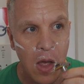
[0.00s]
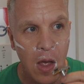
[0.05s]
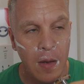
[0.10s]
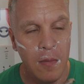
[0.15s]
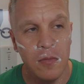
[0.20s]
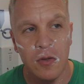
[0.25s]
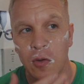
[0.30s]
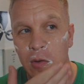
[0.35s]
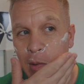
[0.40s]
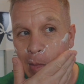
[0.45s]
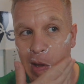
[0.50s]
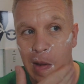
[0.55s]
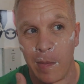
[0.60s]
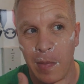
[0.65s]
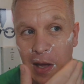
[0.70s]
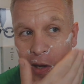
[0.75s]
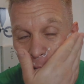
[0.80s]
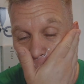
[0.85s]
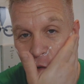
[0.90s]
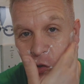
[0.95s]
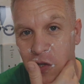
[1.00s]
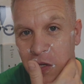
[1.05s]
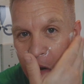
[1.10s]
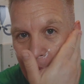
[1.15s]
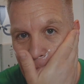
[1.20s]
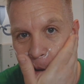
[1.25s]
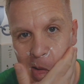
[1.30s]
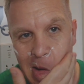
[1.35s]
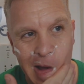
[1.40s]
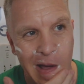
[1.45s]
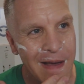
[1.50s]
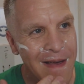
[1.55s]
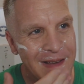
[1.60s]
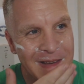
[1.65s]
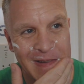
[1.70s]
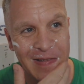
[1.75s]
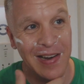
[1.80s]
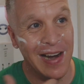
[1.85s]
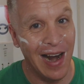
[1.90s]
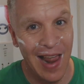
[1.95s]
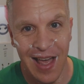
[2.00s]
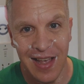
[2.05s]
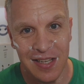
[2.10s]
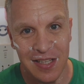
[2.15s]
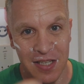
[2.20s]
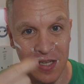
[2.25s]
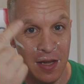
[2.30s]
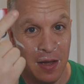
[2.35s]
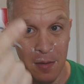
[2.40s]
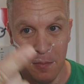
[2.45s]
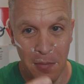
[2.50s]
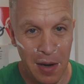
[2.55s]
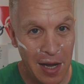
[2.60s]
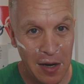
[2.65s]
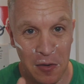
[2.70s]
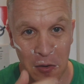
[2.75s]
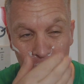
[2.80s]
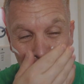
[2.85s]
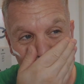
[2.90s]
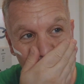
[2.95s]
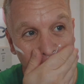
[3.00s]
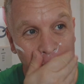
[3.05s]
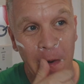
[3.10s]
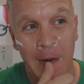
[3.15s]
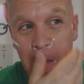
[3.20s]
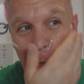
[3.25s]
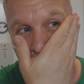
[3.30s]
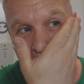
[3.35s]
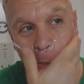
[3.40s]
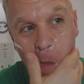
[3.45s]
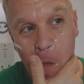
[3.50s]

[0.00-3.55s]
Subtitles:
I'm talking about Black Country now. Glass, Black Country.